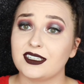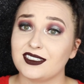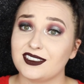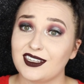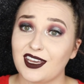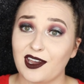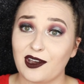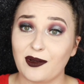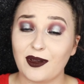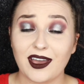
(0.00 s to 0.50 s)

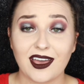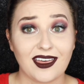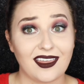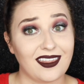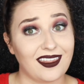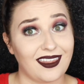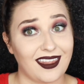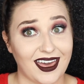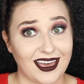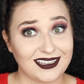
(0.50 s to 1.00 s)
So
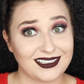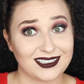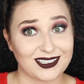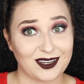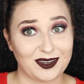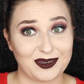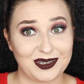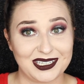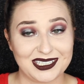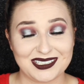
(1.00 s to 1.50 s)
that's
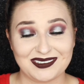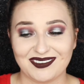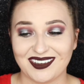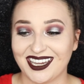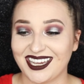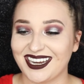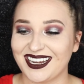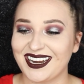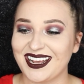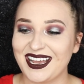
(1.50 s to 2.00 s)
always
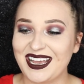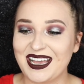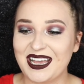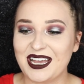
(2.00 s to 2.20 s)
fun.